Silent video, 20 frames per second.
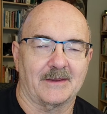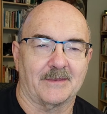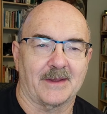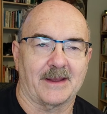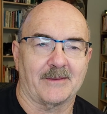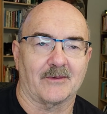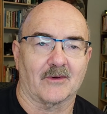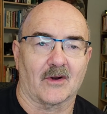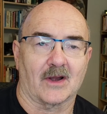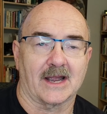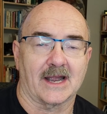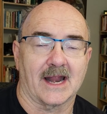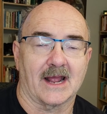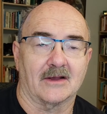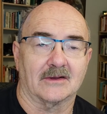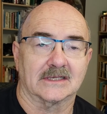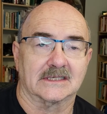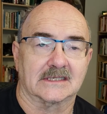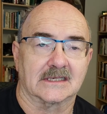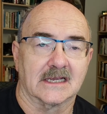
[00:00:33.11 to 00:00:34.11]
The baby right
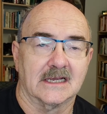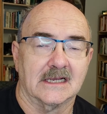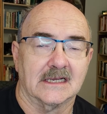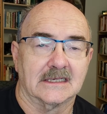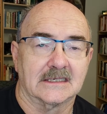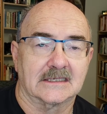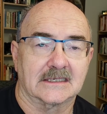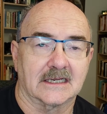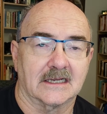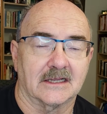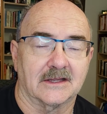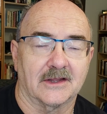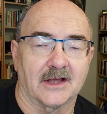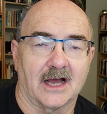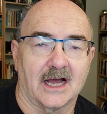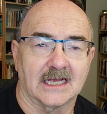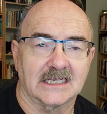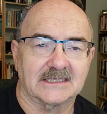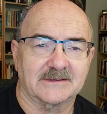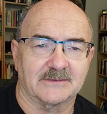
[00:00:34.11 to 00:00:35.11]
now is still in the
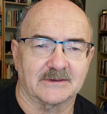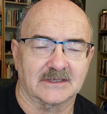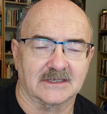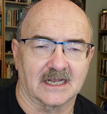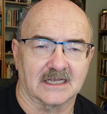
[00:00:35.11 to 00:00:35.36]
hospital.